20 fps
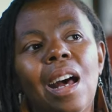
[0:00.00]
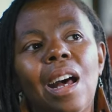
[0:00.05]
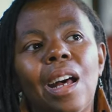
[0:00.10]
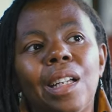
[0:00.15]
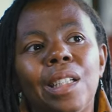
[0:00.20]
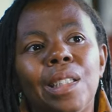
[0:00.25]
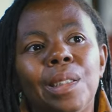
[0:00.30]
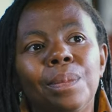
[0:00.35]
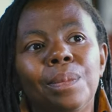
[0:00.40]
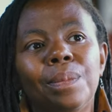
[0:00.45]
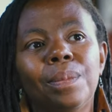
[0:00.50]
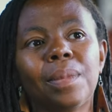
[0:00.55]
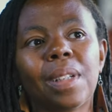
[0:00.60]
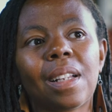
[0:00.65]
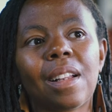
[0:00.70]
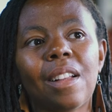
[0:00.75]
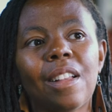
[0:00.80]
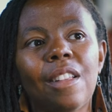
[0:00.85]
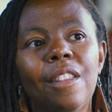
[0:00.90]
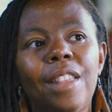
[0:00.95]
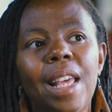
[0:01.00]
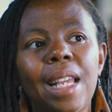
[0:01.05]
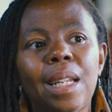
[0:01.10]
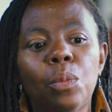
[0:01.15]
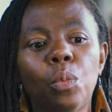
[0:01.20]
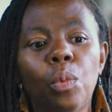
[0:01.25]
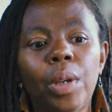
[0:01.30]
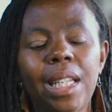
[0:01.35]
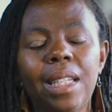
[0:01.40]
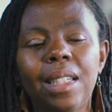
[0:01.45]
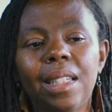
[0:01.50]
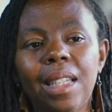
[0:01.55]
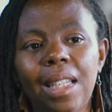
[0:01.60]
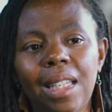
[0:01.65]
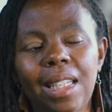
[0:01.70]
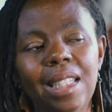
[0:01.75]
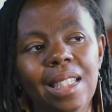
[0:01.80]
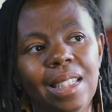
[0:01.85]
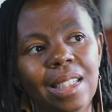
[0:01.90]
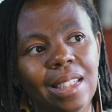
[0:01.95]
um, then we
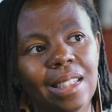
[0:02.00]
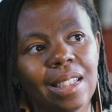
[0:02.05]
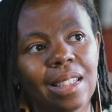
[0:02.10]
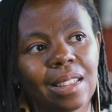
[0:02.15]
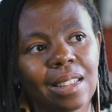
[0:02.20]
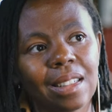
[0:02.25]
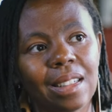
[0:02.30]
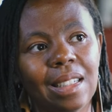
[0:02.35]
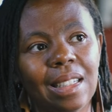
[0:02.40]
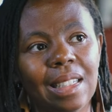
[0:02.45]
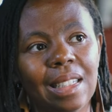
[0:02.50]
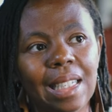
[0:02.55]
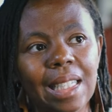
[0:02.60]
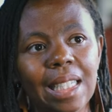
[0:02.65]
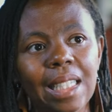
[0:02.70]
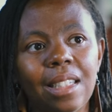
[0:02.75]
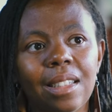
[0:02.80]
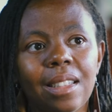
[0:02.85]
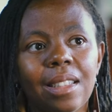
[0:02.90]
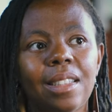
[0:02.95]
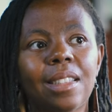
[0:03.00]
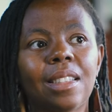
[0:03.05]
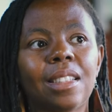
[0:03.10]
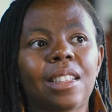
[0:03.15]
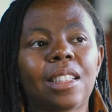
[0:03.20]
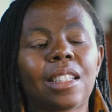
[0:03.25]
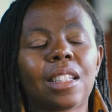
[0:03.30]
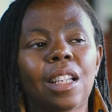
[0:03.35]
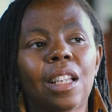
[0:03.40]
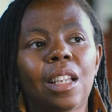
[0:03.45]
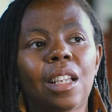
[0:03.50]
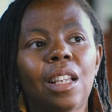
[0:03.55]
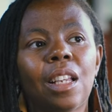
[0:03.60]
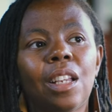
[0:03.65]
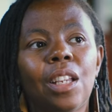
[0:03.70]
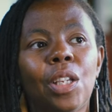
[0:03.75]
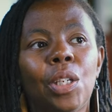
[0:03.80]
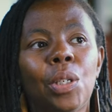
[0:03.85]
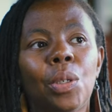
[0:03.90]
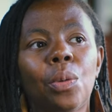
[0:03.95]
need leaders
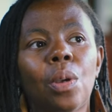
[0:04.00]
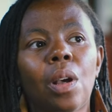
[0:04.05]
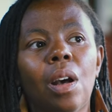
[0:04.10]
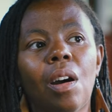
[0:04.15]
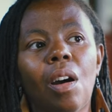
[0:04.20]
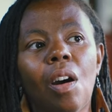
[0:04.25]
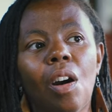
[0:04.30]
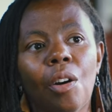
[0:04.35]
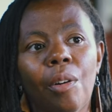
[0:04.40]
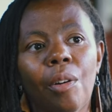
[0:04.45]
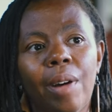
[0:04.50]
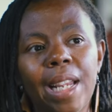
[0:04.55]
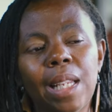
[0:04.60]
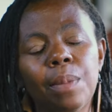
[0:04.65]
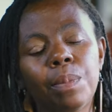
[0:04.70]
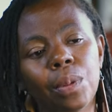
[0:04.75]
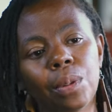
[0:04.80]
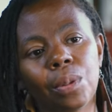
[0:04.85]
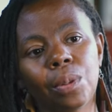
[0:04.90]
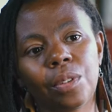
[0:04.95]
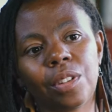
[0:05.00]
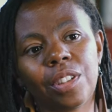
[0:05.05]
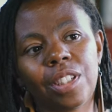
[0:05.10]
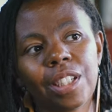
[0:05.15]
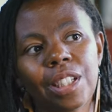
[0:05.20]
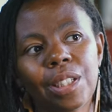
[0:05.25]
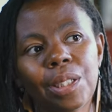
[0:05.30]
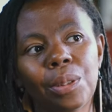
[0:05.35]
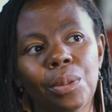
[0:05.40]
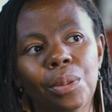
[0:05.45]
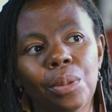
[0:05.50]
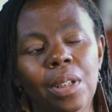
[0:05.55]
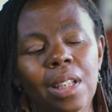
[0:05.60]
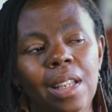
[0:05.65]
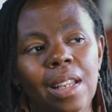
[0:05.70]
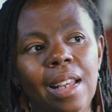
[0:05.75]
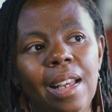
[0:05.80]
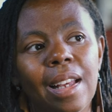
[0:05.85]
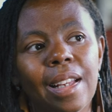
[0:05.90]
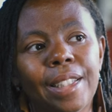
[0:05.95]
who are able to
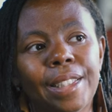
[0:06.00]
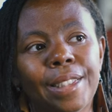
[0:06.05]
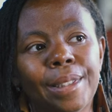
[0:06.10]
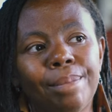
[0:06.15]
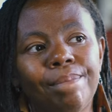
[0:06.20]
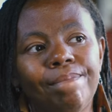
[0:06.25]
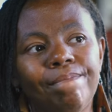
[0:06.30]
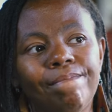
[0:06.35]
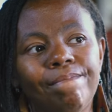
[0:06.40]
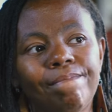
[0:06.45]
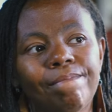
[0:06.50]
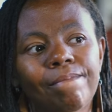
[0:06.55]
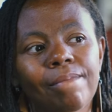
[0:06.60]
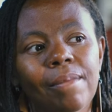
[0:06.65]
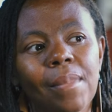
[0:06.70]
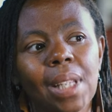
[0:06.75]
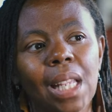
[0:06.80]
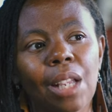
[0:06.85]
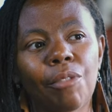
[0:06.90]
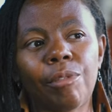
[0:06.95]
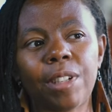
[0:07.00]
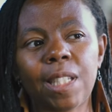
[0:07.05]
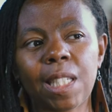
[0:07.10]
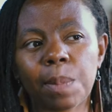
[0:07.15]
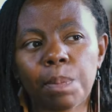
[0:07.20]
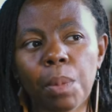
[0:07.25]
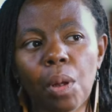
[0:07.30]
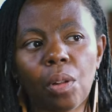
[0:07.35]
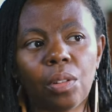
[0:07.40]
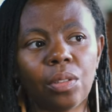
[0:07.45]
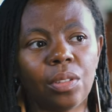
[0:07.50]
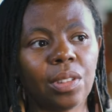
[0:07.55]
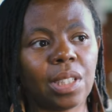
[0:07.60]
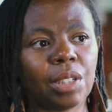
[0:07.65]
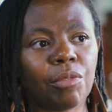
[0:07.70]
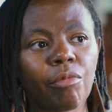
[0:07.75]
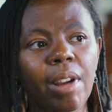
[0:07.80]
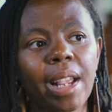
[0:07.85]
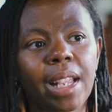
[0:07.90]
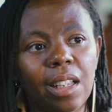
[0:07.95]
um, respond
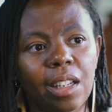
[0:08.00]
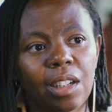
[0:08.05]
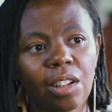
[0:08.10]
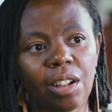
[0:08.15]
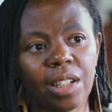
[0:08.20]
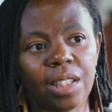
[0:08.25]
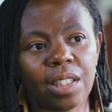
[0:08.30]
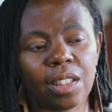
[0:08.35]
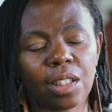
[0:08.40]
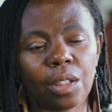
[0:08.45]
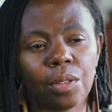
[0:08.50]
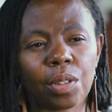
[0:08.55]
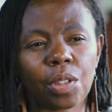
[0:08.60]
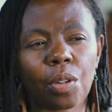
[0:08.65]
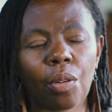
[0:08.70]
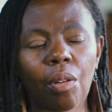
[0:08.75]
and recognise those